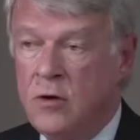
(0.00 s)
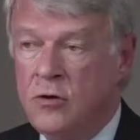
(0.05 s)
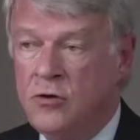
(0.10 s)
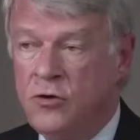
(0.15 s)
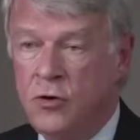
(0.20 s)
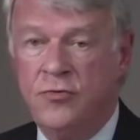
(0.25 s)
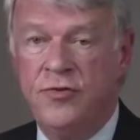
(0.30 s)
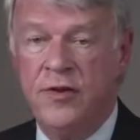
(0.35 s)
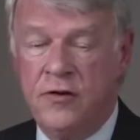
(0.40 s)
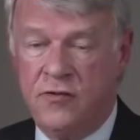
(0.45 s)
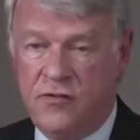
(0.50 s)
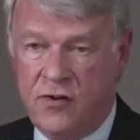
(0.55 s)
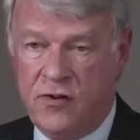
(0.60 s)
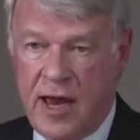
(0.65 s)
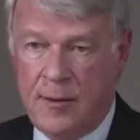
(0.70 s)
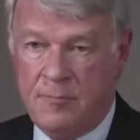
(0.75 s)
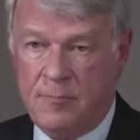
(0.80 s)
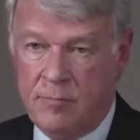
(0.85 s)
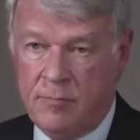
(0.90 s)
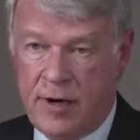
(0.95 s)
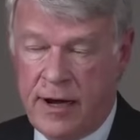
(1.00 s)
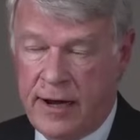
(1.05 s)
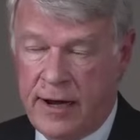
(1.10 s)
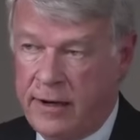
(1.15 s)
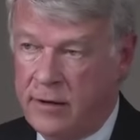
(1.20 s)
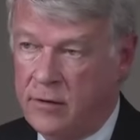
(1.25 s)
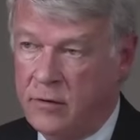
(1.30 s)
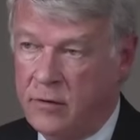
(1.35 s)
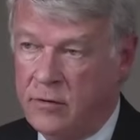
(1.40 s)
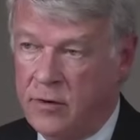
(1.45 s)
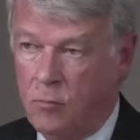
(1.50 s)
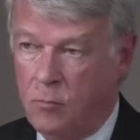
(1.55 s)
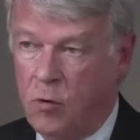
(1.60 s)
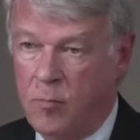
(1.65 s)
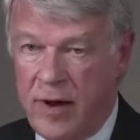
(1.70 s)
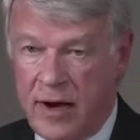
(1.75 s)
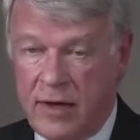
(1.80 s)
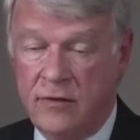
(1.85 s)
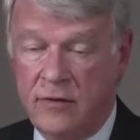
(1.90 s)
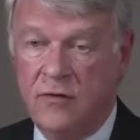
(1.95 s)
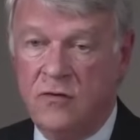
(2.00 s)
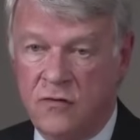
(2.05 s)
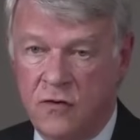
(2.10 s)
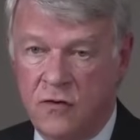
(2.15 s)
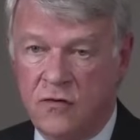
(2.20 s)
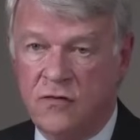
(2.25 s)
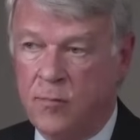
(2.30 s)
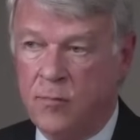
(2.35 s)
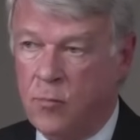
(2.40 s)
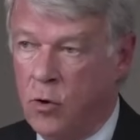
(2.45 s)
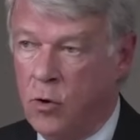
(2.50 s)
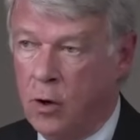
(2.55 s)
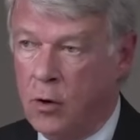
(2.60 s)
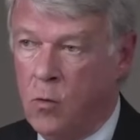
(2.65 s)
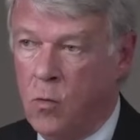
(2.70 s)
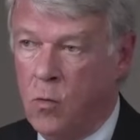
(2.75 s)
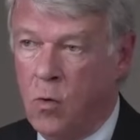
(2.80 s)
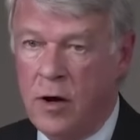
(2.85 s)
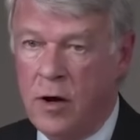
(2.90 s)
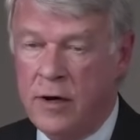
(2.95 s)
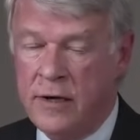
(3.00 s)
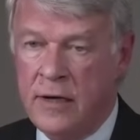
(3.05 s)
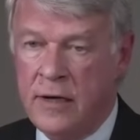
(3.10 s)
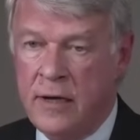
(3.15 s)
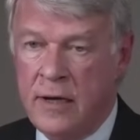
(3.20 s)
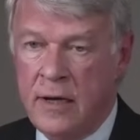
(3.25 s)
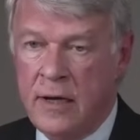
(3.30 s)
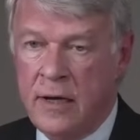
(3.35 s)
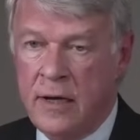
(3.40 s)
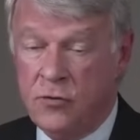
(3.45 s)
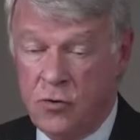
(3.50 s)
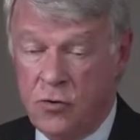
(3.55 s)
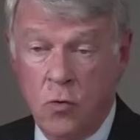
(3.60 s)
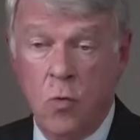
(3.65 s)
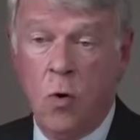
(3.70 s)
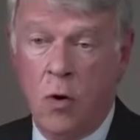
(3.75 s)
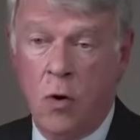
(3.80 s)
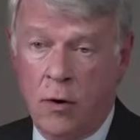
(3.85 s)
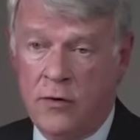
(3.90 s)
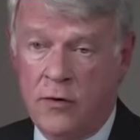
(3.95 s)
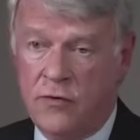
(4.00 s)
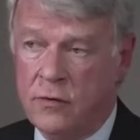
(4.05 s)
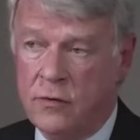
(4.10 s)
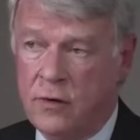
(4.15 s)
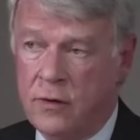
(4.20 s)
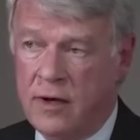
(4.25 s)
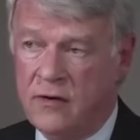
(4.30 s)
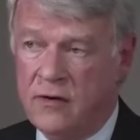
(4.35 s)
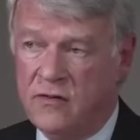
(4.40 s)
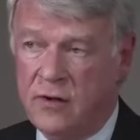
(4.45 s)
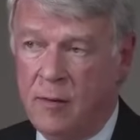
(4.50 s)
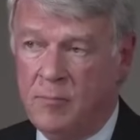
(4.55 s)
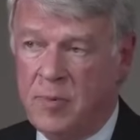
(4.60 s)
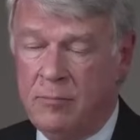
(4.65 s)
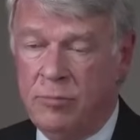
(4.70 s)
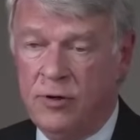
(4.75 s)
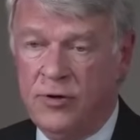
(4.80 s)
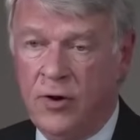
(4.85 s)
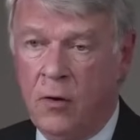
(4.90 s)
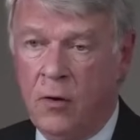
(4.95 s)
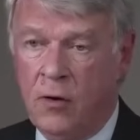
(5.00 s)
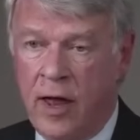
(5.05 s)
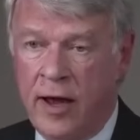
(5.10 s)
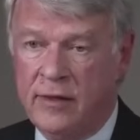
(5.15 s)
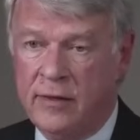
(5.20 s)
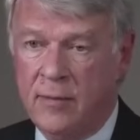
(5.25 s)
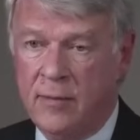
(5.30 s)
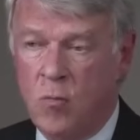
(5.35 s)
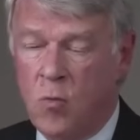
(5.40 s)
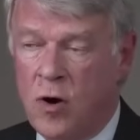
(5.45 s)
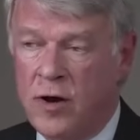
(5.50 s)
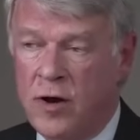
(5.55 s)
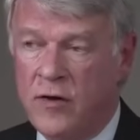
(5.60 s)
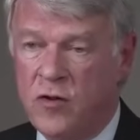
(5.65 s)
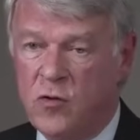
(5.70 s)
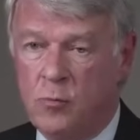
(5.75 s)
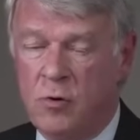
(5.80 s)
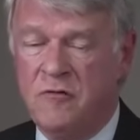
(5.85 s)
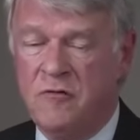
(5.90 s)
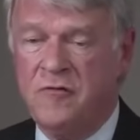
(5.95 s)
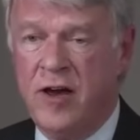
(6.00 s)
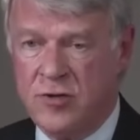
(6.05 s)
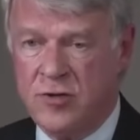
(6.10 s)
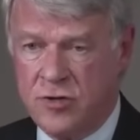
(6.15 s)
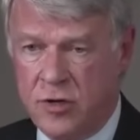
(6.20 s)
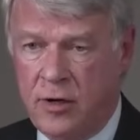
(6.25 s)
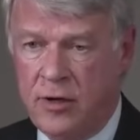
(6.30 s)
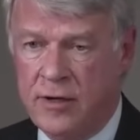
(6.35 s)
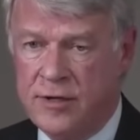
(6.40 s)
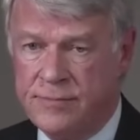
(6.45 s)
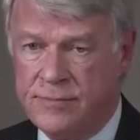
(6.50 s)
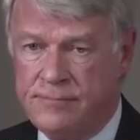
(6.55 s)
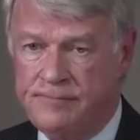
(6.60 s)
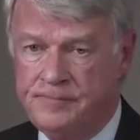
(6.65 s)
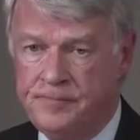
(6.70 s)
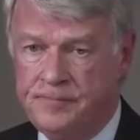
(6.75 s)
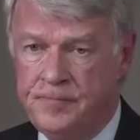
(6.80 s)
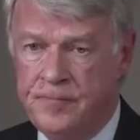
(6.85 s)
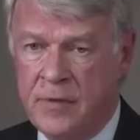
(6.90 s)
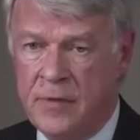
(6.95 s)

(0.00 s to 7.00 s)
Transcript: Two things to keep in mind that will make this system work. One, two words, and some people don't like them. One is professionalism.